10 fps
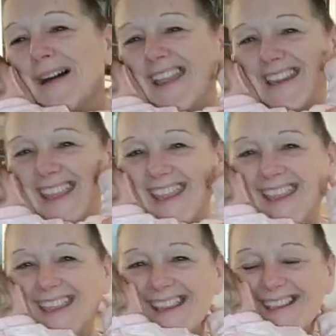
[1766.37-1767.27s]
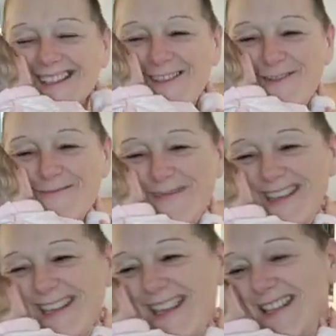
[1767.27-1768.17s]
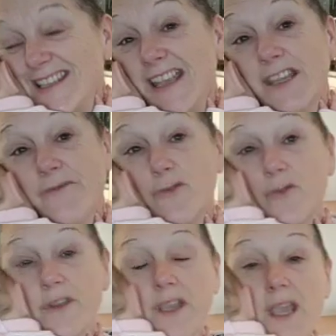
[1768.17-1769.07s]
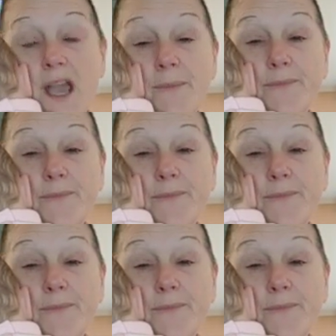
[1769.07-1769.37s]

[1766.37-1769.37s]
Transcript: my days. Thank you for all the